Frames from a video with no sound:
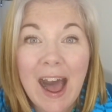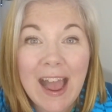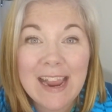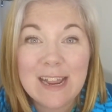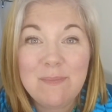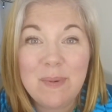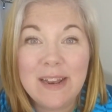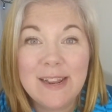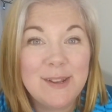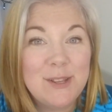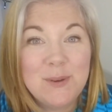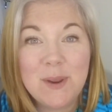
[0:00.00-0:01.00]
I had
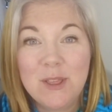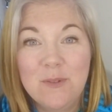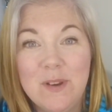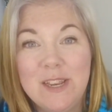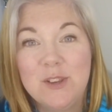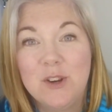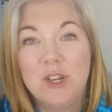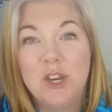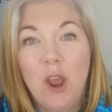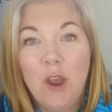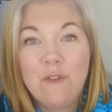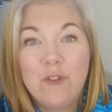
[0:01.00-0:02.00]
been doing the research
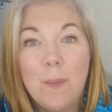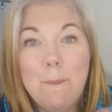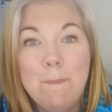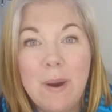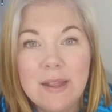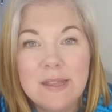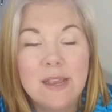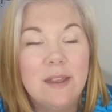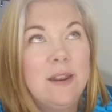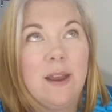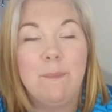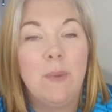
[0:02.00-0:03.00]
for months,
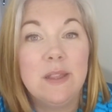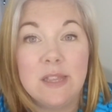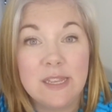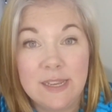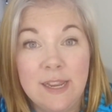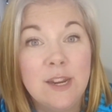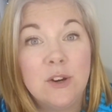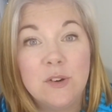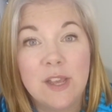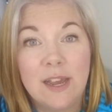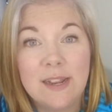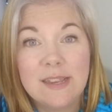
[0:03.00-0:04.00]
not months,
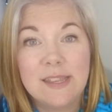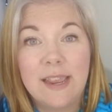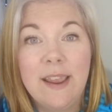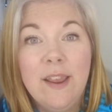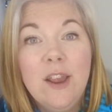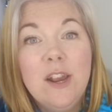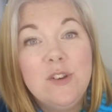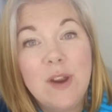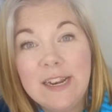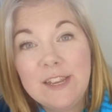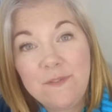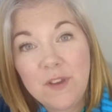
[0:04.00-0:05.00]
years, honestly,
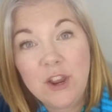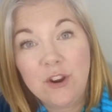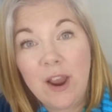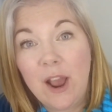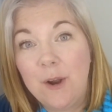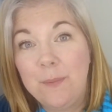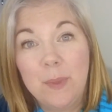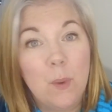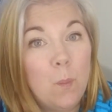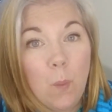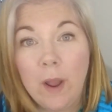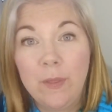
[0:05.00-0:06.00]
trying to figure out
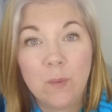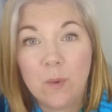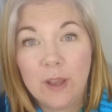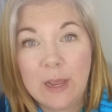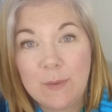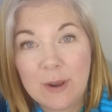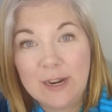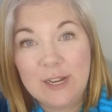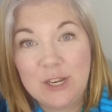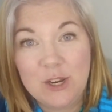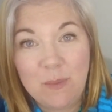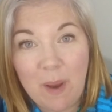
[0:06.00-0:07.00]
what in the world I wanted
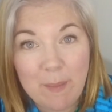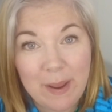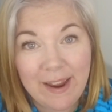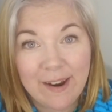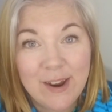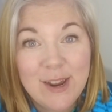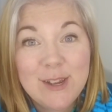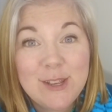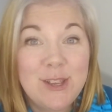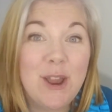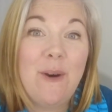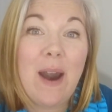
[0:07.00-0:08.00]
to do about my hair.
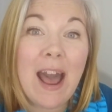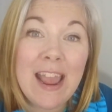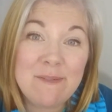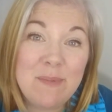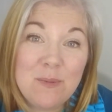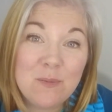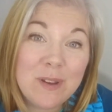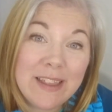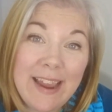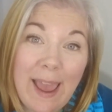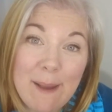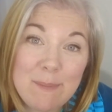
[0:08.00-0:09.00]
So I have been
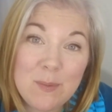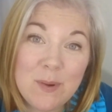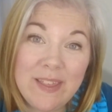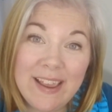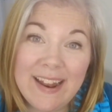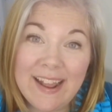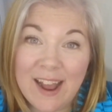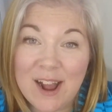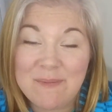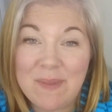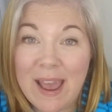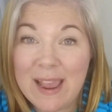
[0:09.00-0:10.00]
really happy with it.
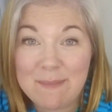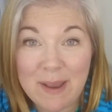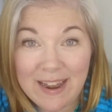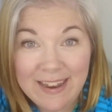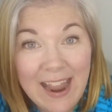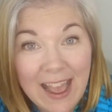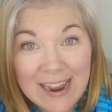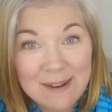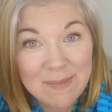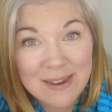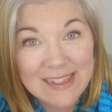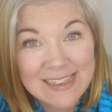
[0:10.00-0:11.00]
I am at
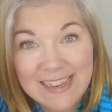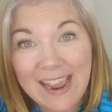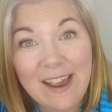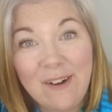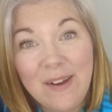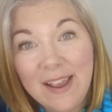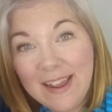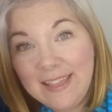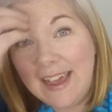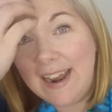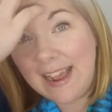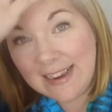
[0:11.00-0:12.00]
9 months now
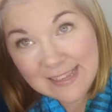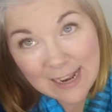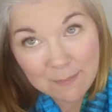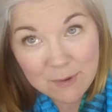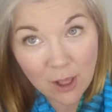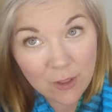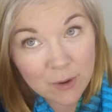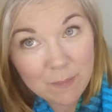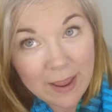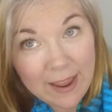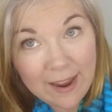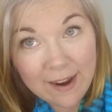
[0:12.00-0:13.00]
that I stopped coloring
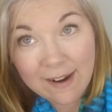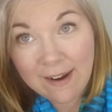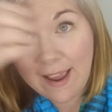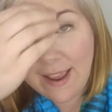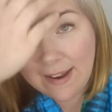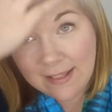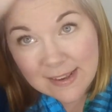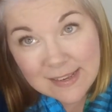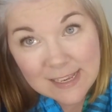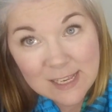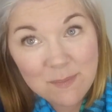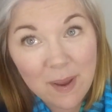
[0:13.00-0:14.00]
my hair, and
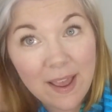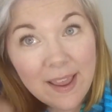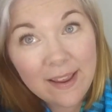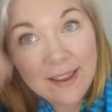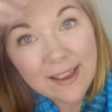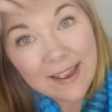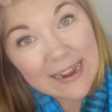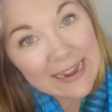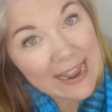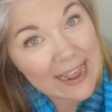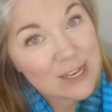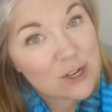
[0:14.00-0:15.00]
this is my
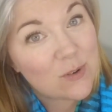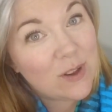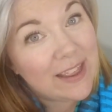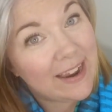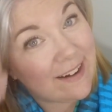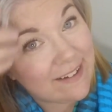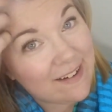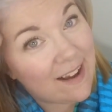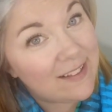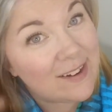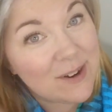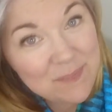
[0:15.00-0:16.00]
natural hair
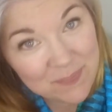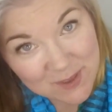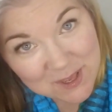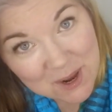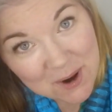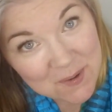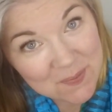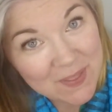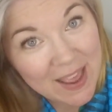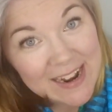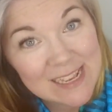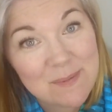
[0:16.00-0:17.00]
color. So
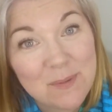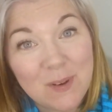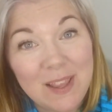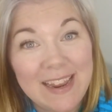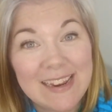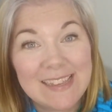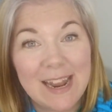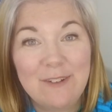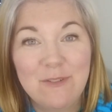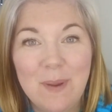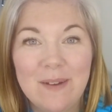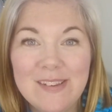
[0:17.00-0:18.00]
that has been really
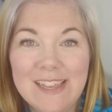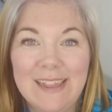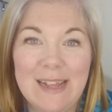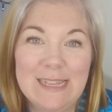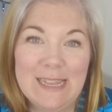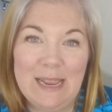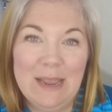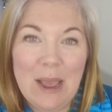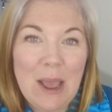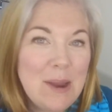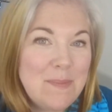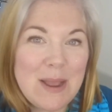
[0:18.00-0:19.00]
exciting for me. Obviously, that's like
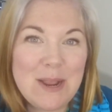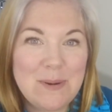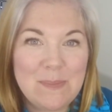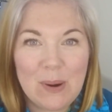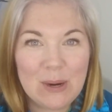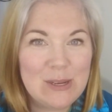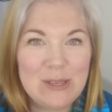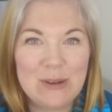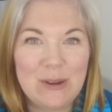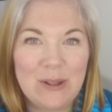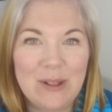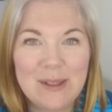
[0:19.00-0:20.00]
my own
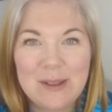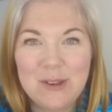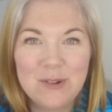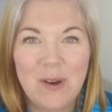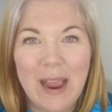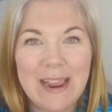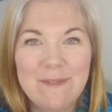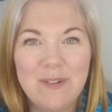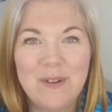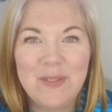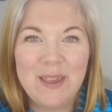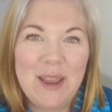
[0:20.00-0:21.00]
personal triumph
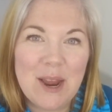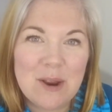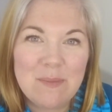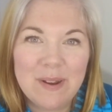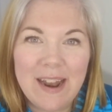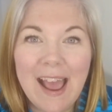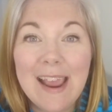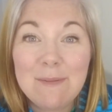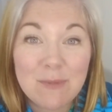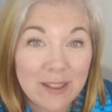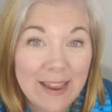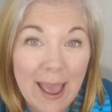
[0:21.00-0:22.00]
of the year, but I
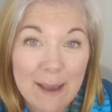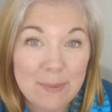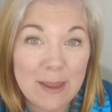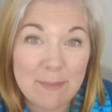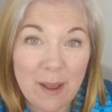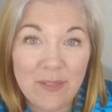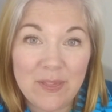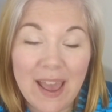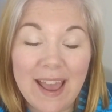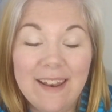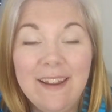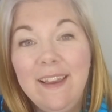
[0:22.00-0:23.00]
am really happy about
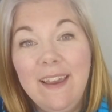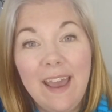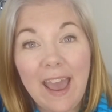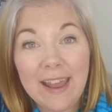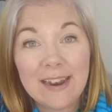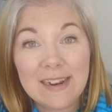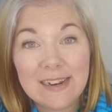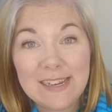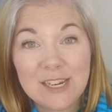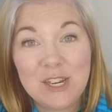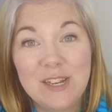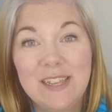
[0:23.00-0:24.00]
that. And in
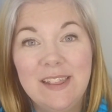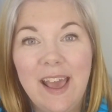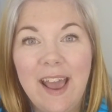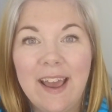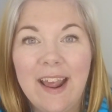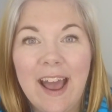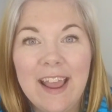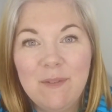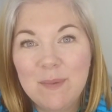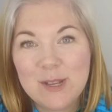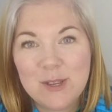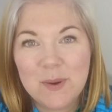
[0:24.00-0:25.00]
addition to that, I
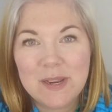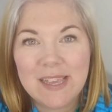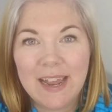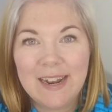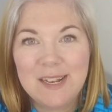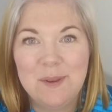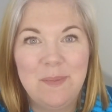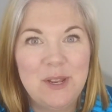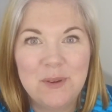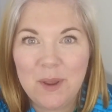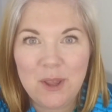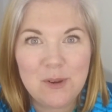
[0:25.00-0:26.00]
have been so excited to be
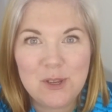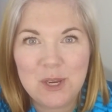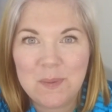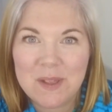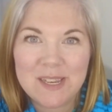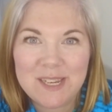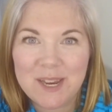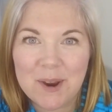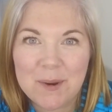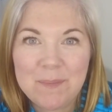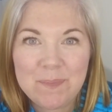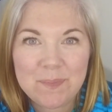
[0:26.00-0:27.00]
doing YouTube this
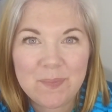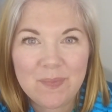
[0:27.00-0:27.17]
year.